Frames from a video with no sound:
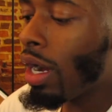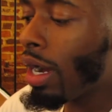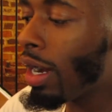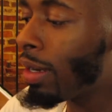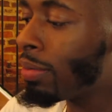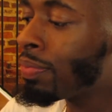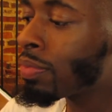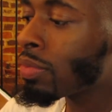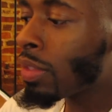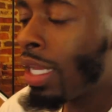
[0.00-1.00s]
Um,
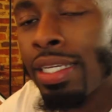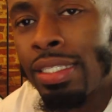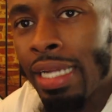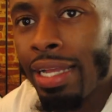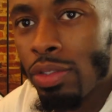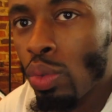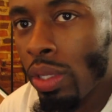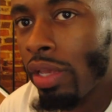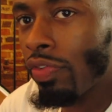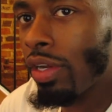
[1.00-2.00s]
it's not too
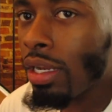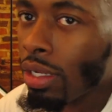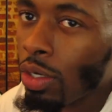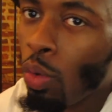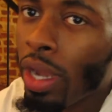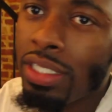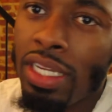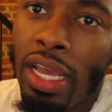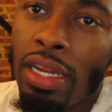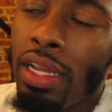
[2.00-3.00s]
late for that look quite
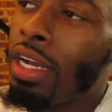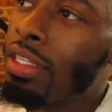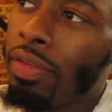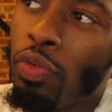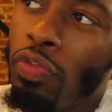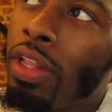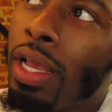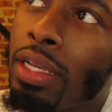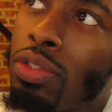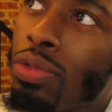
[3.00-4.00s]
chat because if you feel
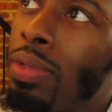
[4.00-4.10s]
like it's too